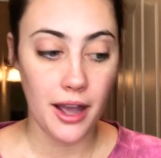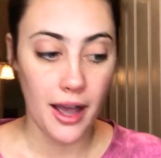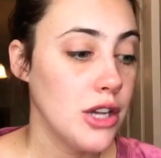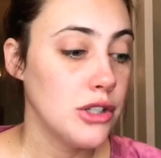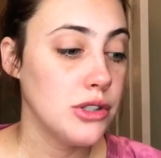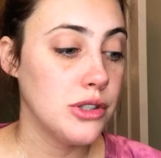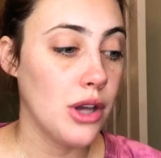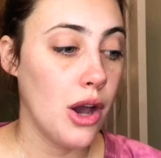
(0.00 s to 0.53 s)

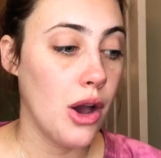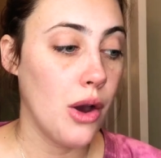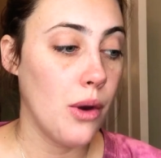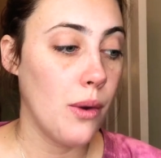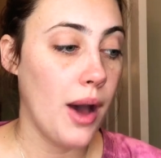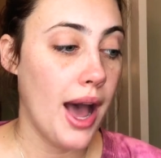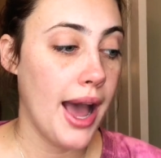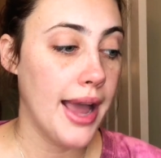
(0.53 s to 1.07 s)

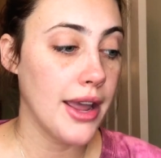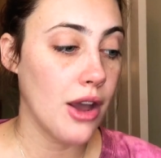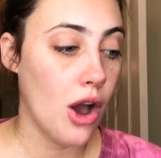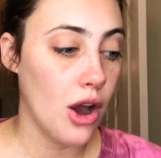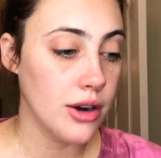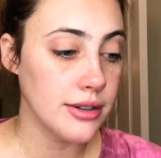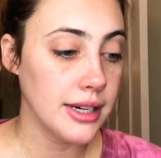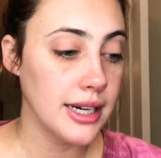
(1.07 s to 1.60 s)
So, I
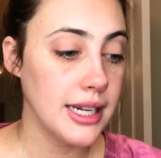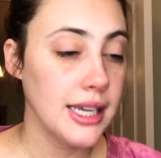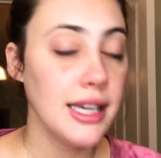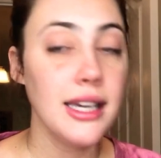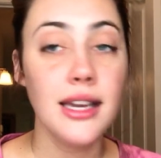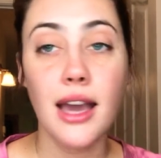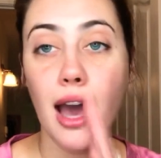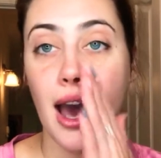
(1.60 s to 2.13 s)

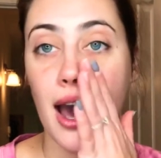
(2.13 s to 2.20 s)
already